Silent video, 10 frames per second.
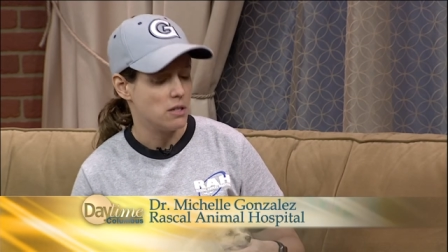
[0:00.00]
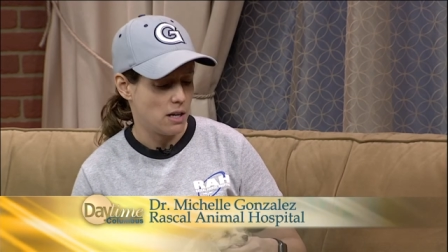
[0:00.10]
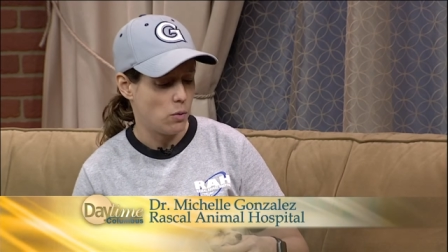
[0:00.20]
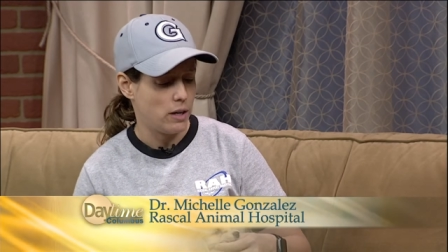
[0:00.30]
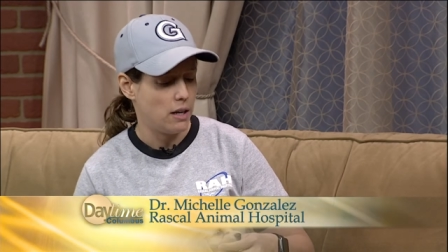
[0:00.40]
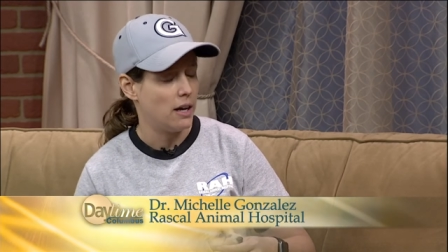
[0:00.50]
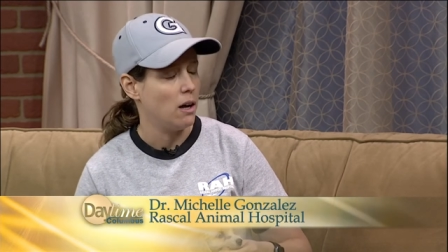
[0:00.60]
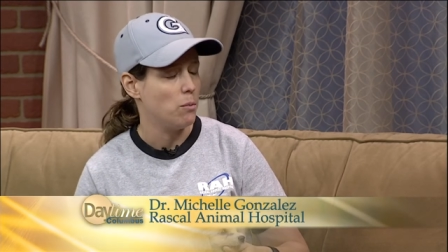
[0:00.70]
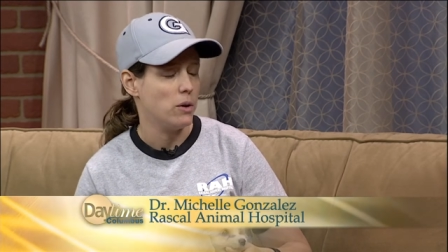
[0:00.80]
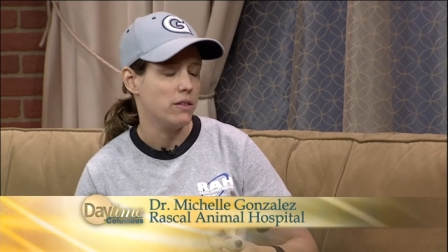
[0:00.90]
Like we
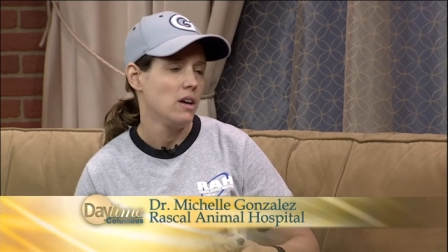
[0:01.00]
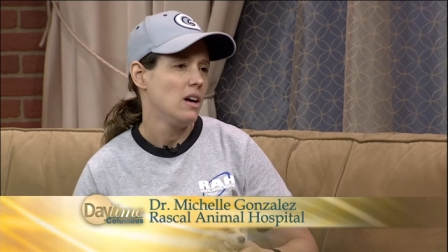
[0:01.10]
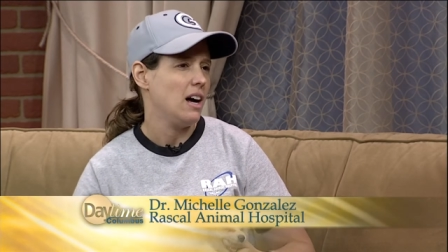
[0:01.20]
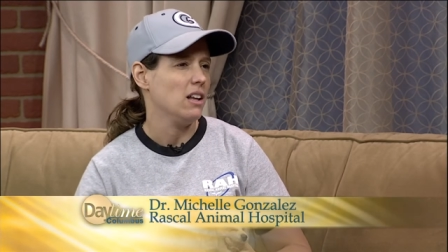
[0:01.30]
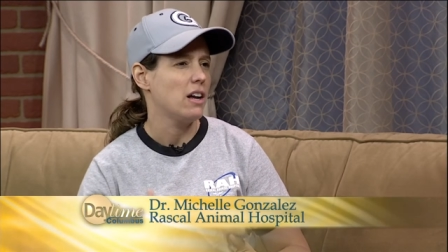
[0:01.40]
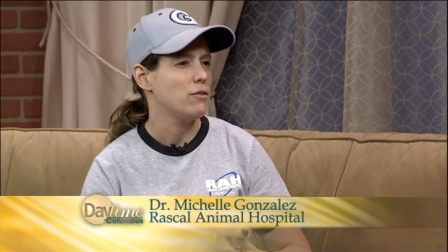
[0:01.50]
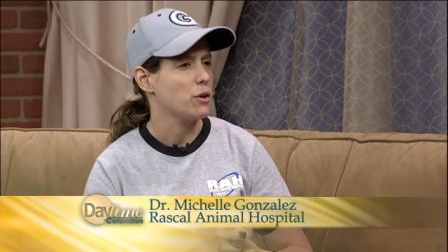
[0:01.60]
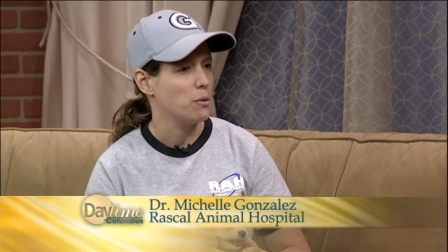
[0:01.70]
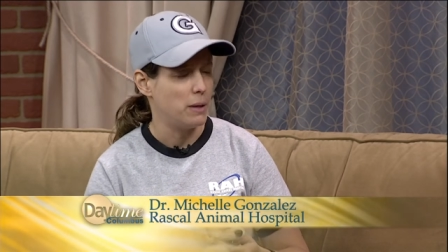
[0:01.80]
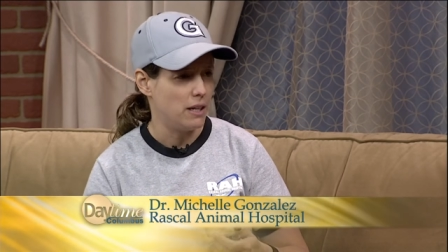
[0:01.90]
help with a lot of
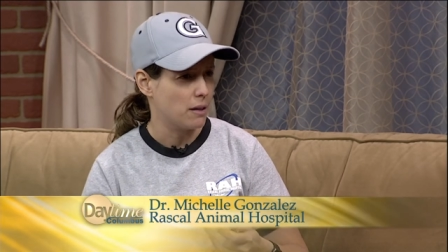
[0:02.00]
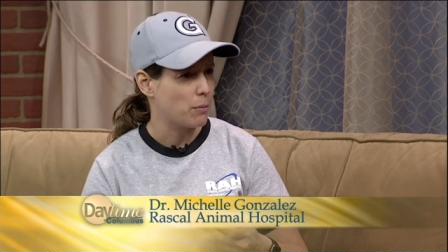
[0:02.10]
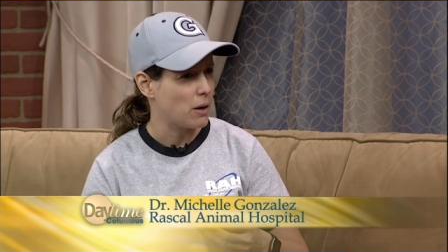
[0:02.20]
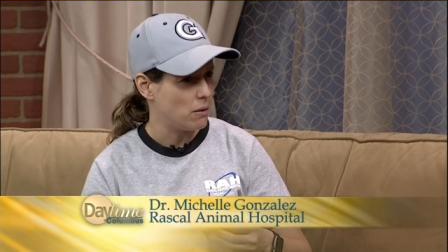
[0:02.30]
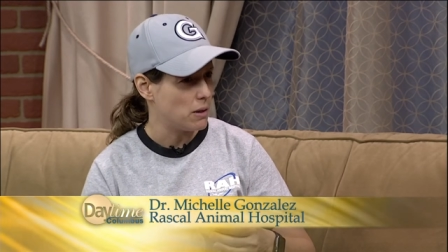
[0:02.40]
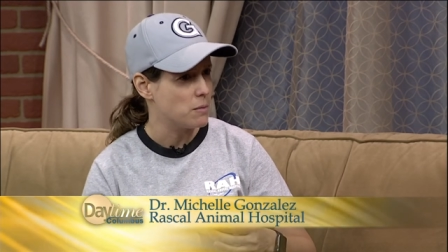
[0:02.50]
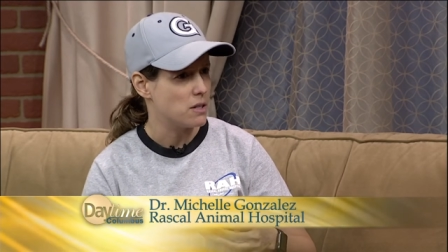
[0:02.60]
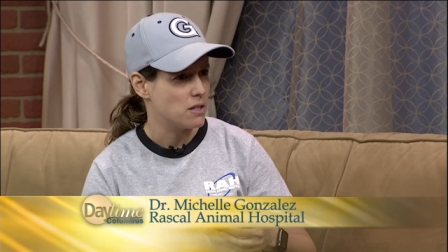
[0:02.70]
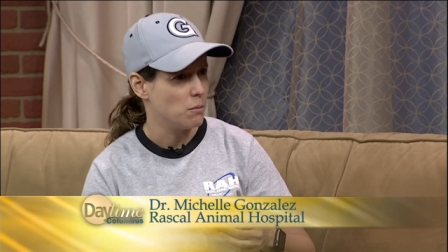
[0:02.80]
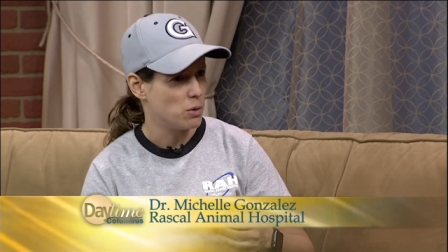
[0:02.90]
orthopedic problems
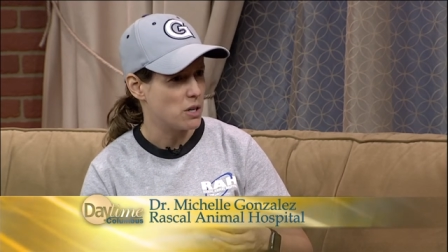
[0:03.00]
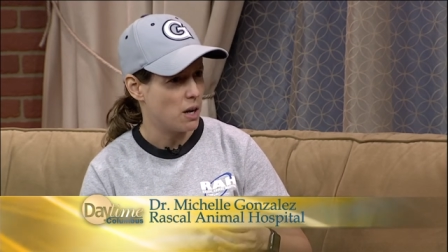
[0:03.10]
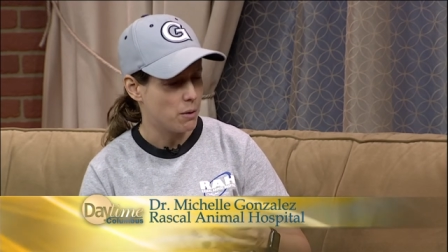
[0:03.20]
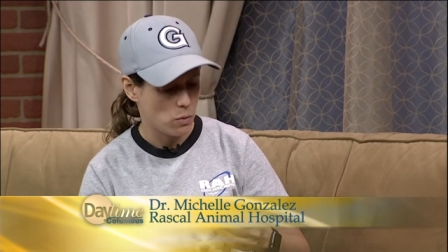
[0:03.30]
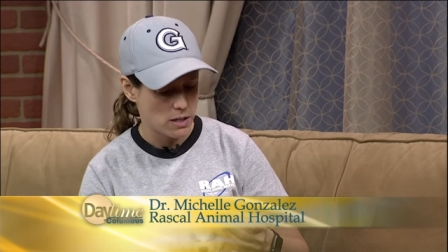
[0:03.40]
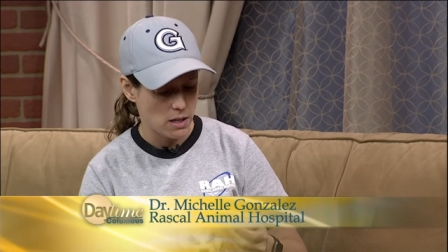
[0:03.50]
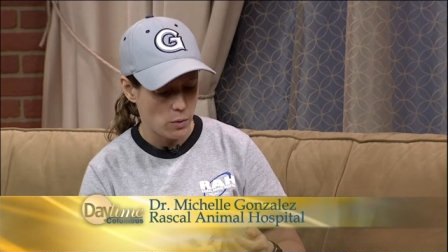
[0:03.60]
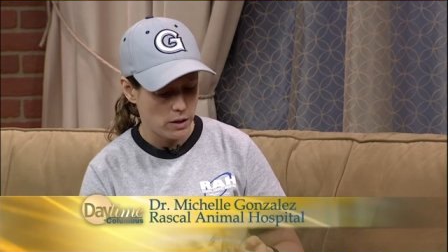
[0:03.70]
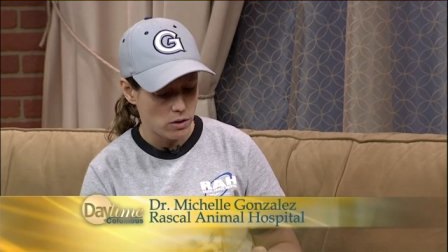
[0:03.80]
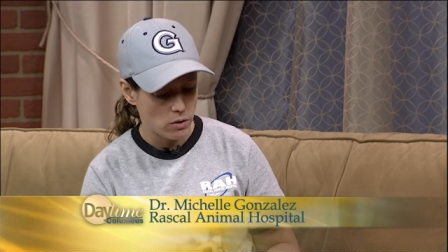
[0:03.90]
is the most common ones that
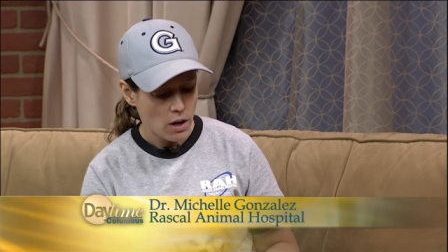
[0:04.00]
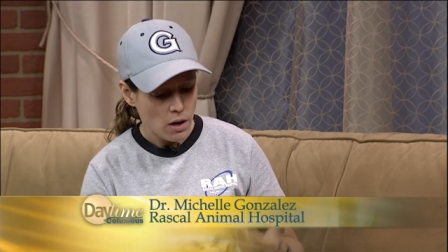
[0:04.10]
we do.